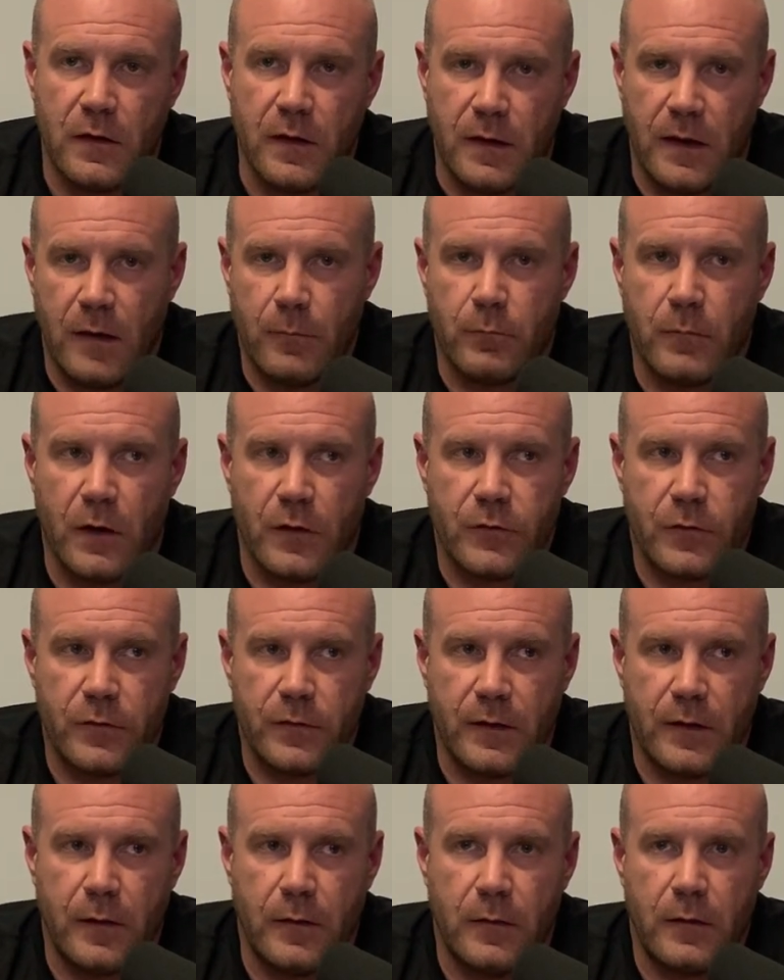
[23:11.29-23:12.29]
Hip muscles,
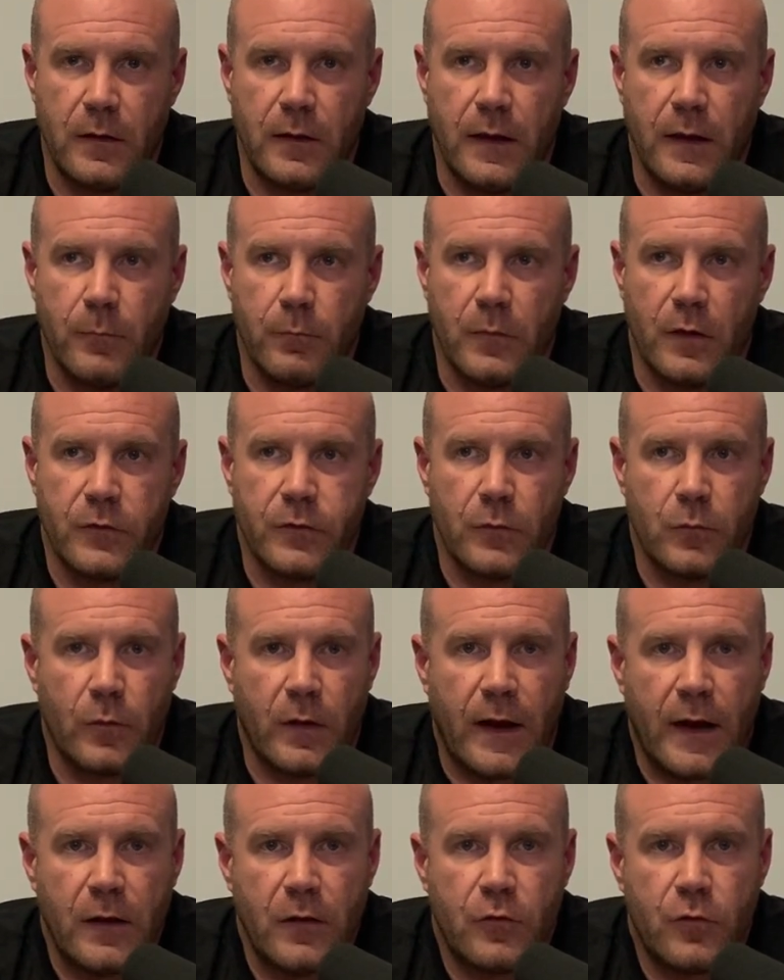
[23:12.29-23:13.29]
and then hip muscles,
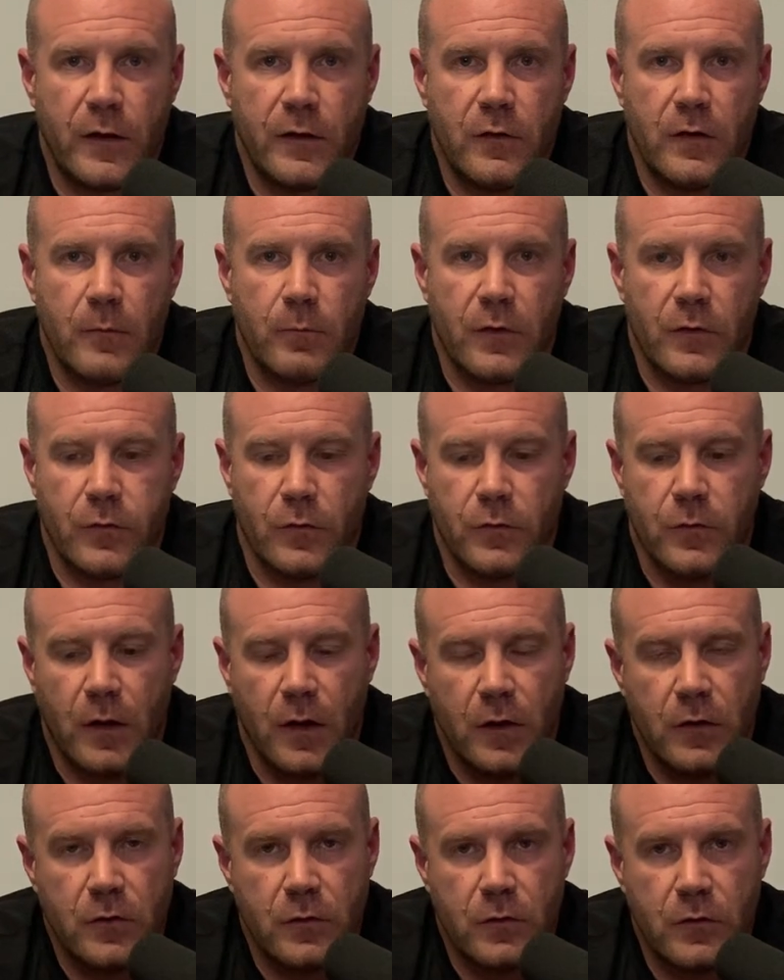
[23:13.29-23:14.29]
well, how do you train your hip muscles?
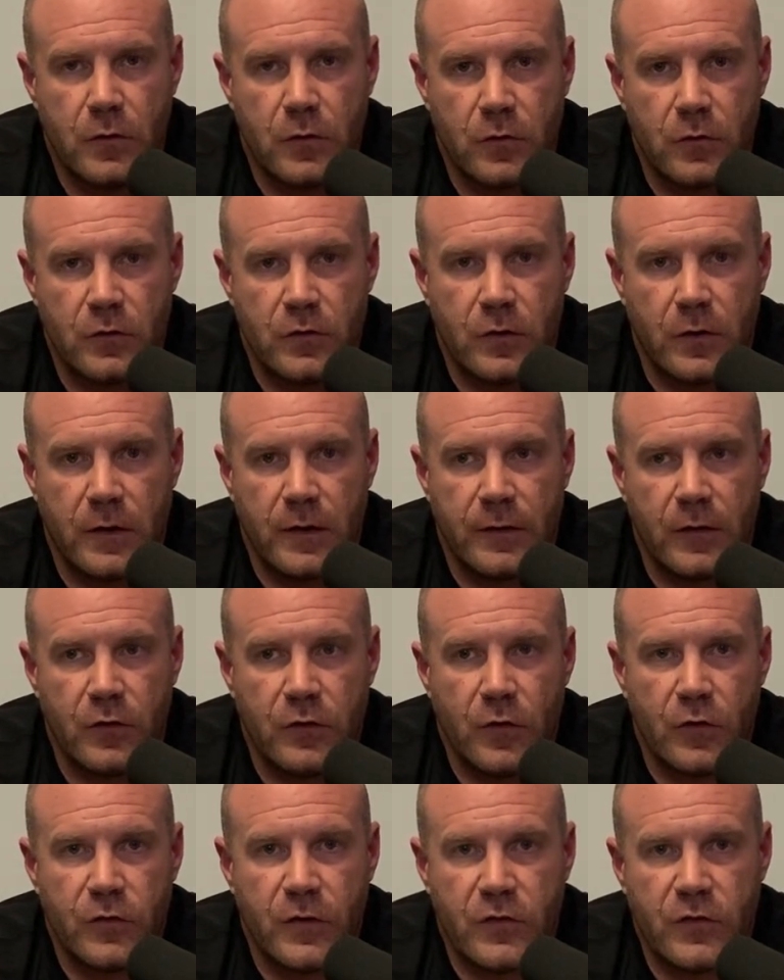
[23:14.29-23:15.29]
There's
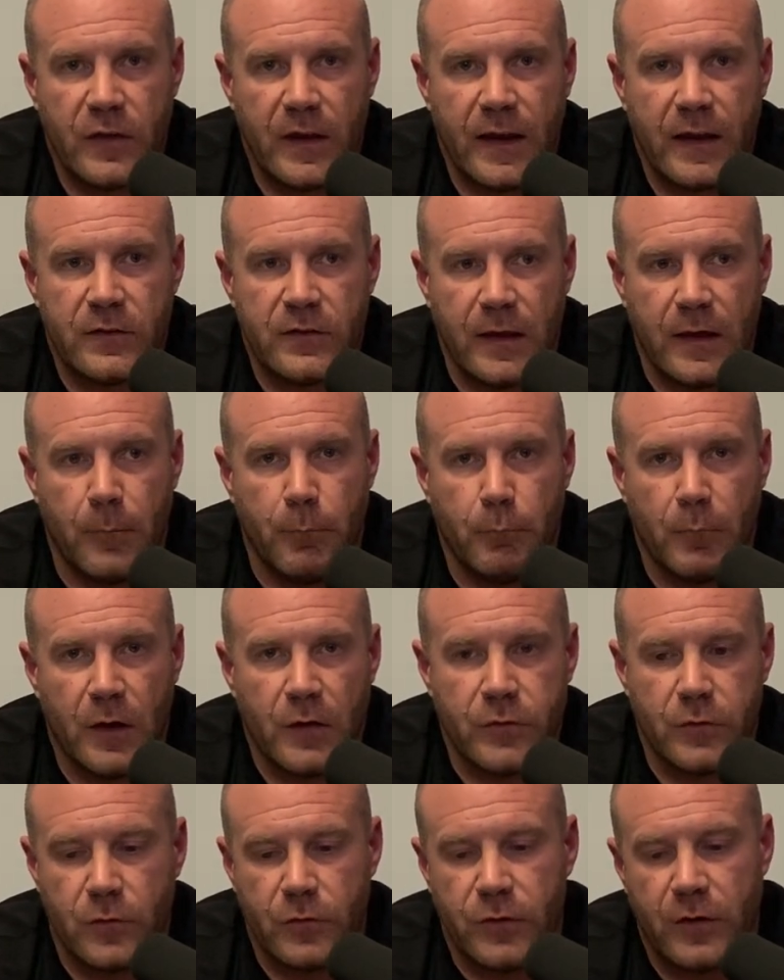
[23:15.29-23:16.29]
no such thing as hip
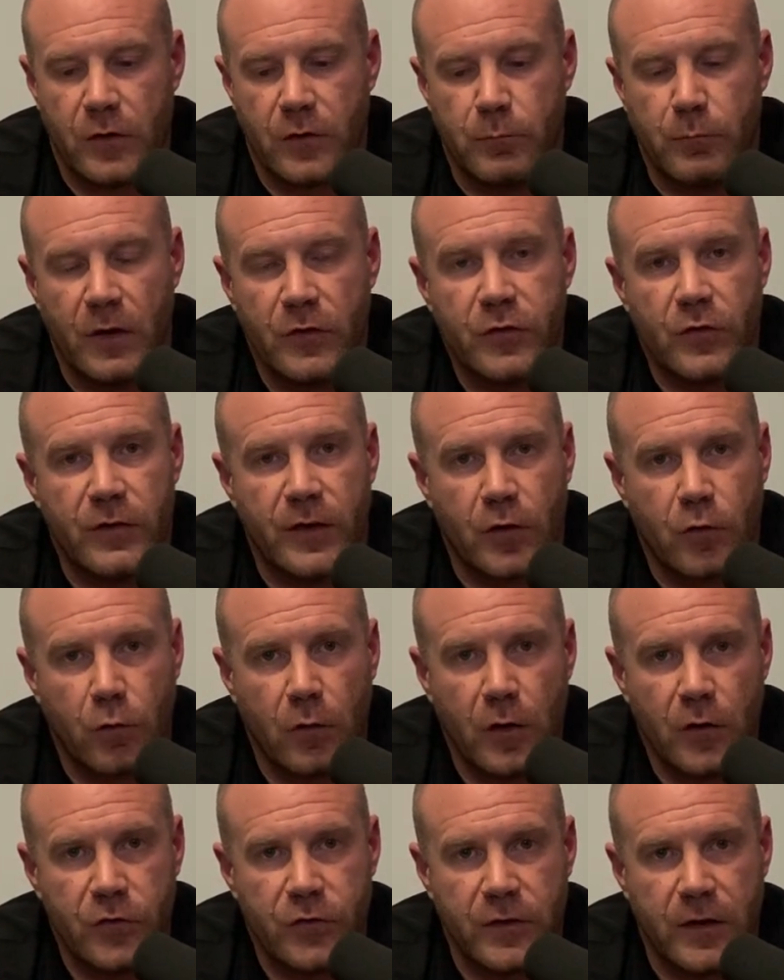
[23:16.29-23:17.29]
muscles. There's muscles that
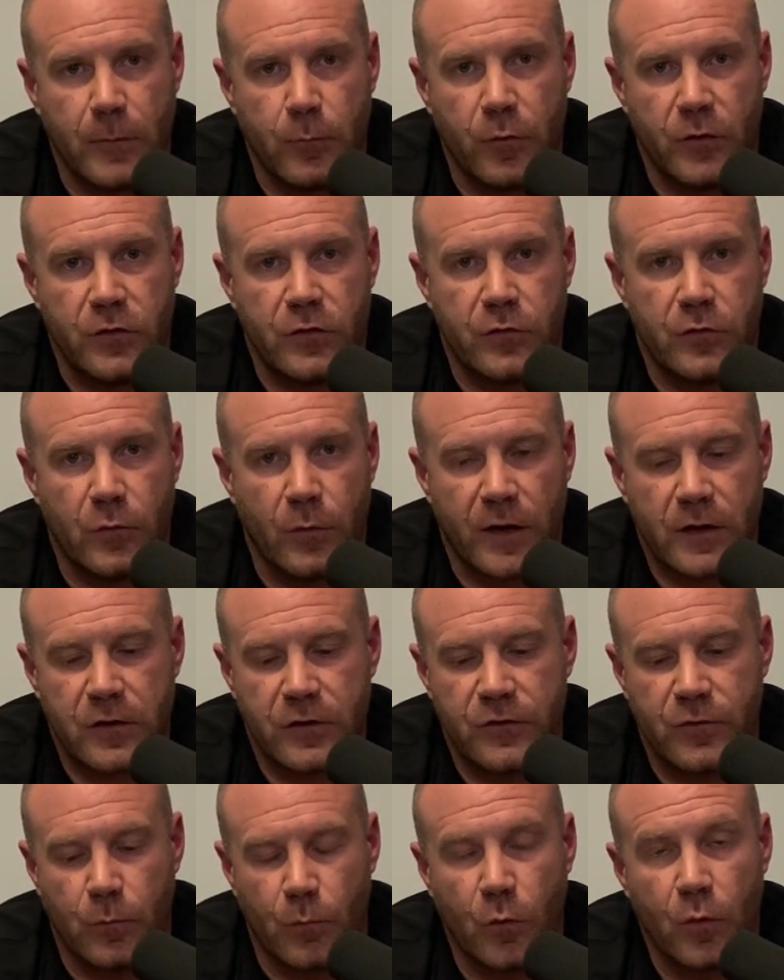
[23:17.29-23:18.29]
cross the hip, which is your
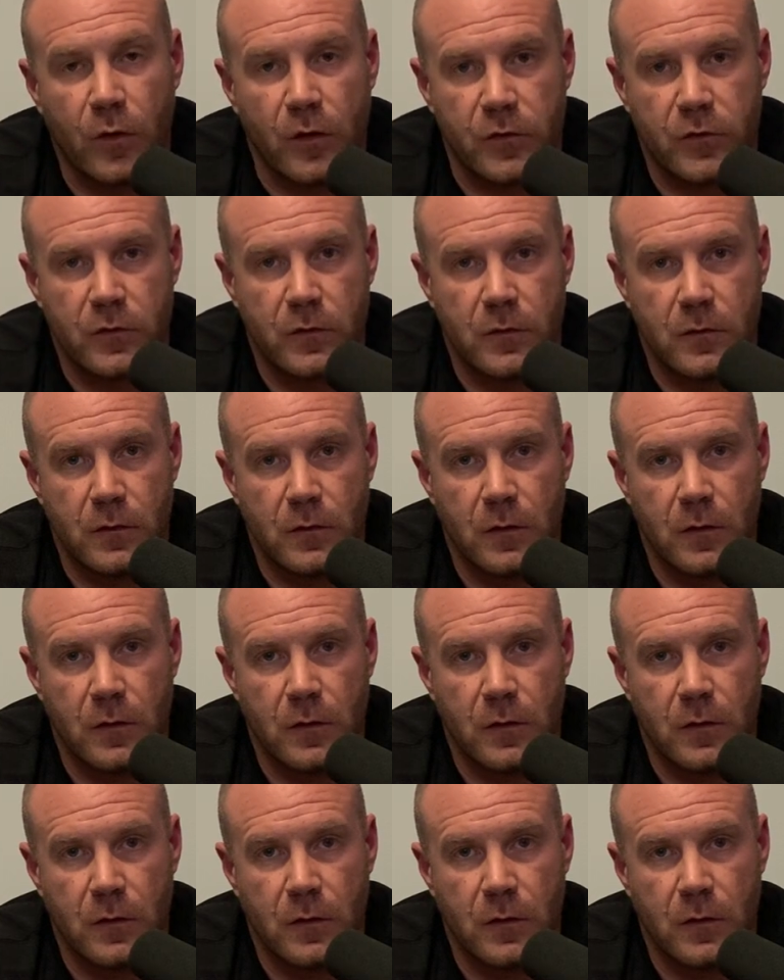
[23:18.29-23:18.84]
rectus femoris,